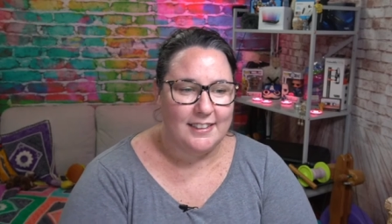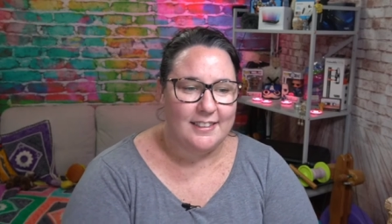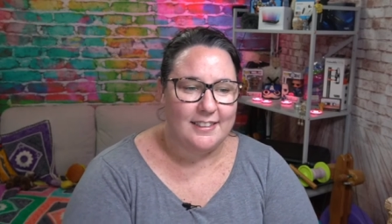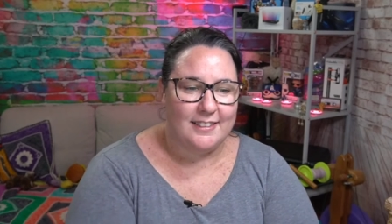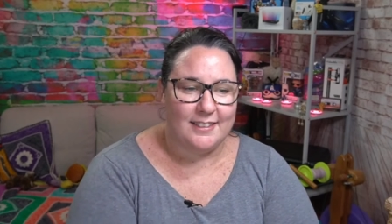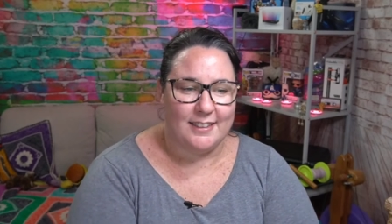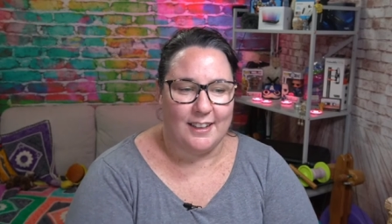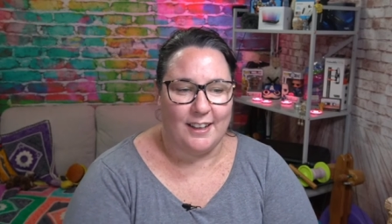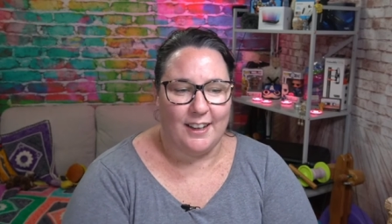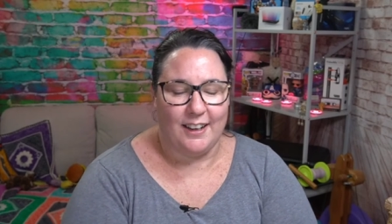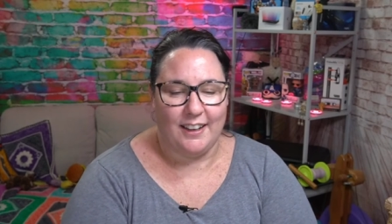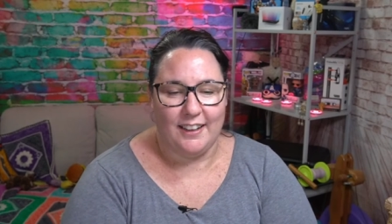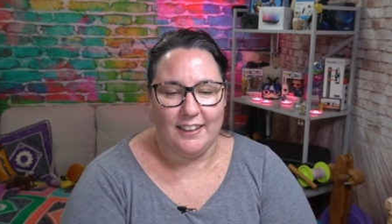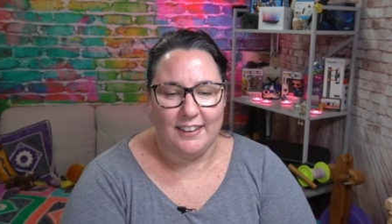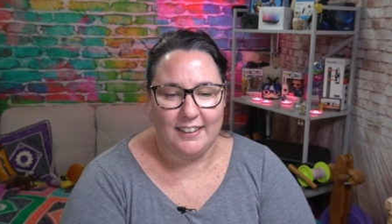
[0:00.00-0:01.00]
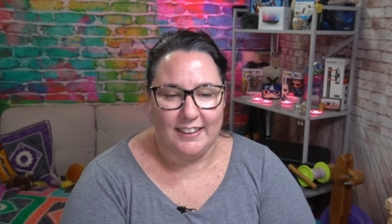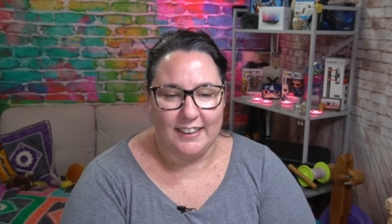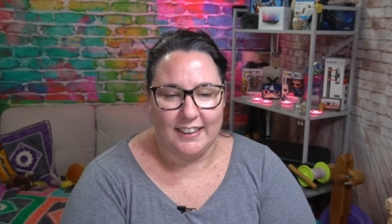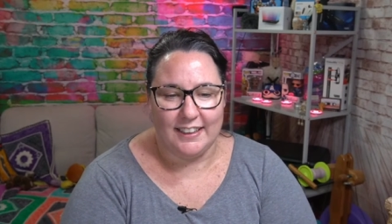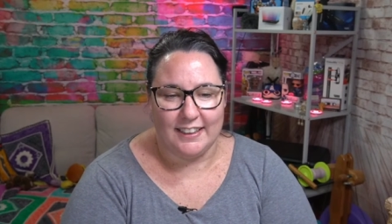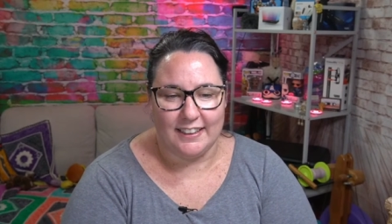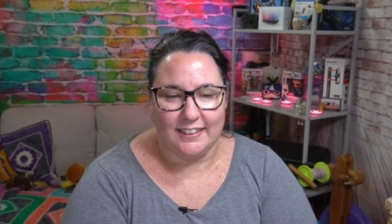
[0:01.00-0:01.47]
So
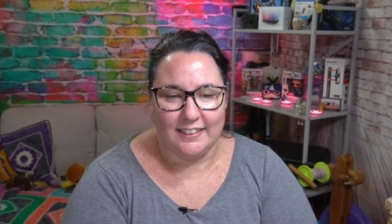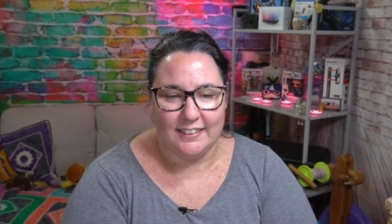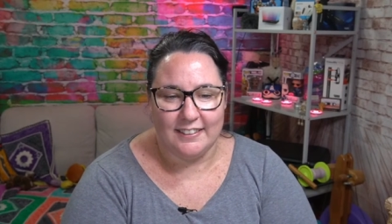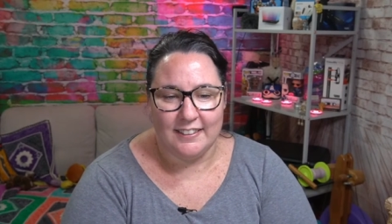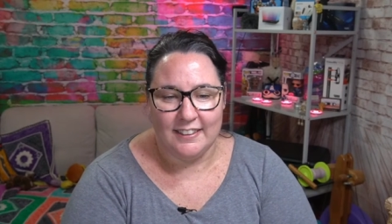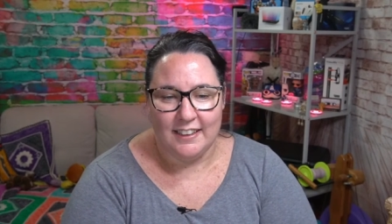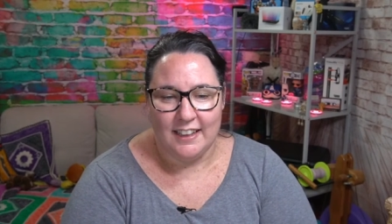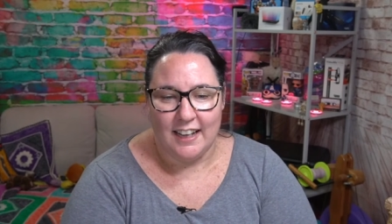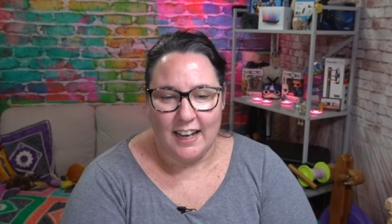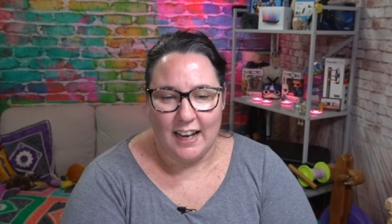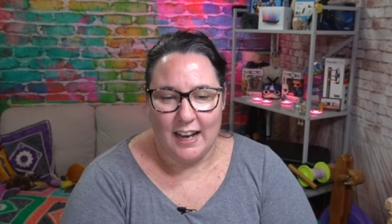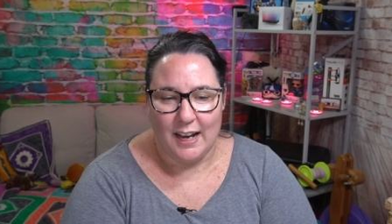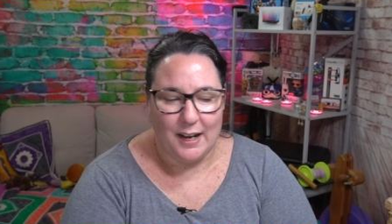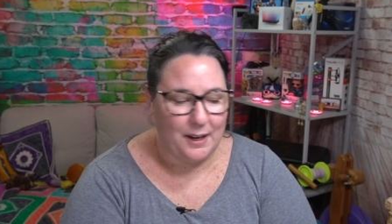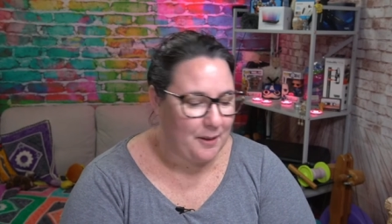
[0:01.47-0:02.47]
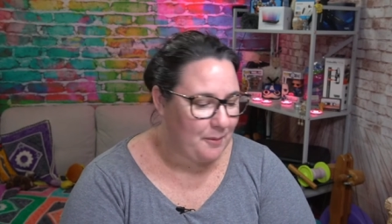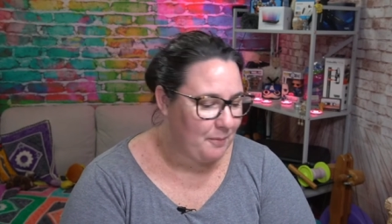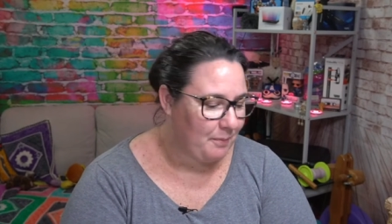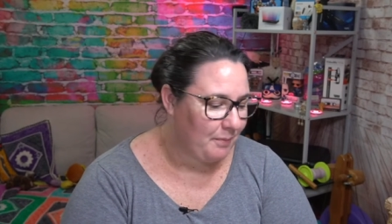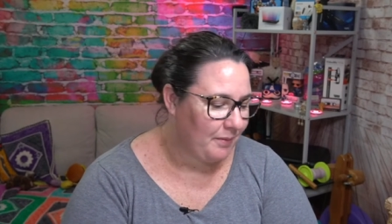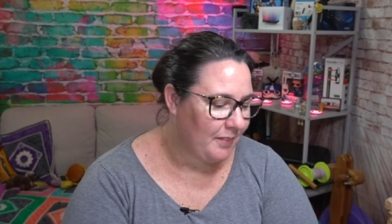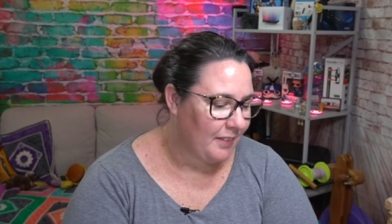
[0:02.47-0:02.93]
yeah.
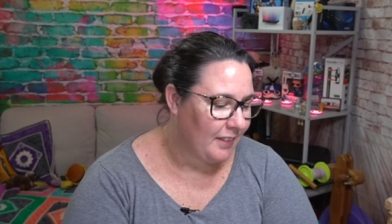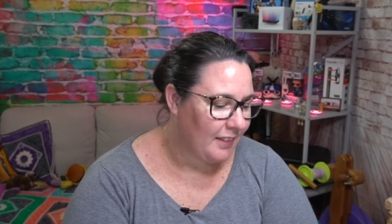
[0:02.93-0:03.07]
Um